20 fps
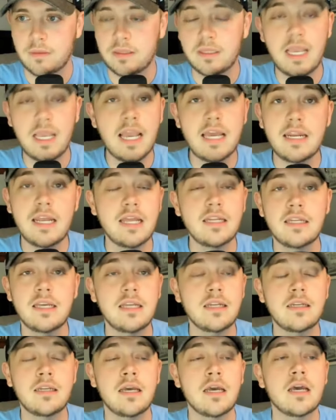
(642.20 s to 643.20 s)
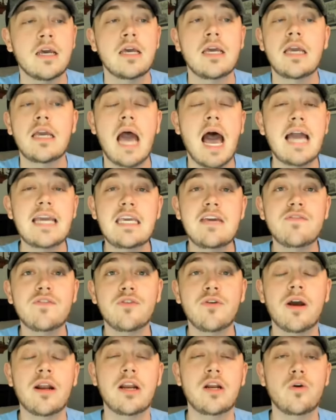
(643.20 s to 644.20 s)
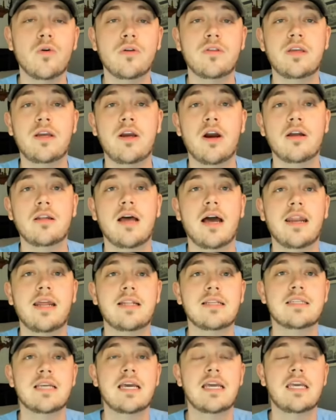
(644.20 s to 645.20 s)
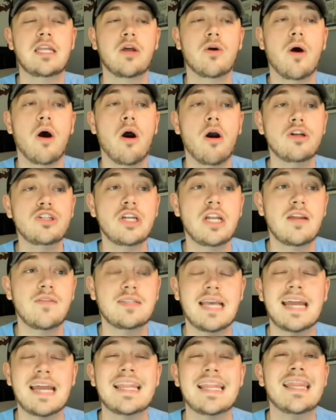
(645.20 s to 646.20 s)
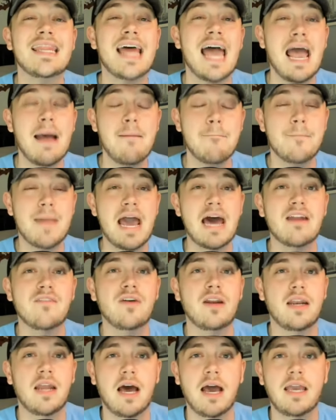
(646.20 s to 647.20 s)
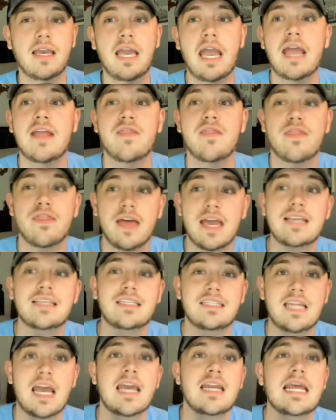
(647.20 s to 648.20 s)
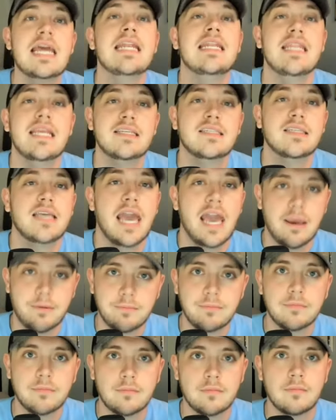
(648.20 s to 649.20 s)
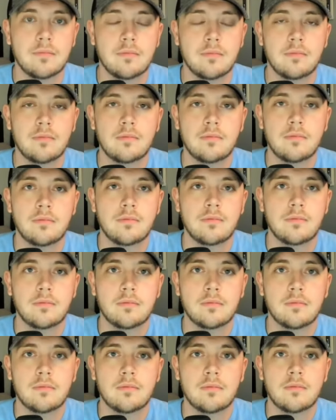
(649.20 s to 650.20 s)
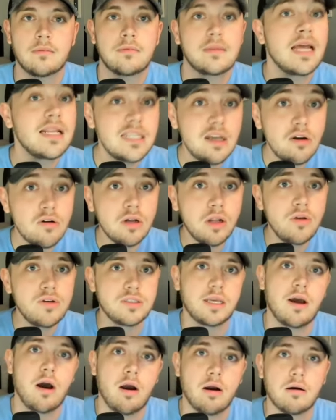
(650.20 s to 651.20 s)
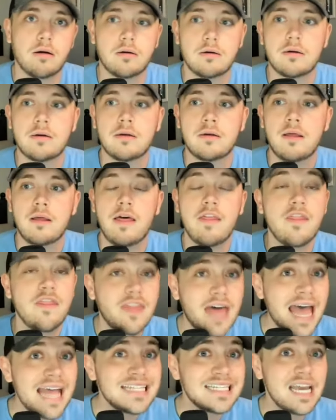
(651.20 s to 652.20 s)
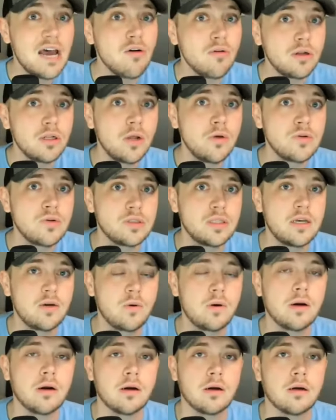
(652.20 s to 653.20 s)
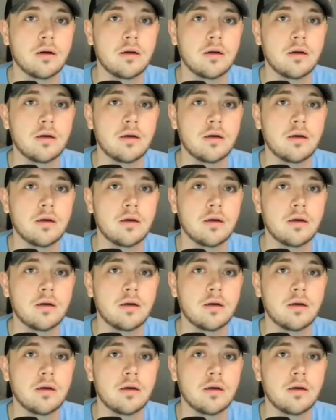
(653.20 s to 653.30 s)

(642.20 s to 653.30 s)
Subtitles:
and I give credit to North Carolina and saying, RJ Davis had that bad of a night and they stayed in this game. That's how close they are. That's how close they were.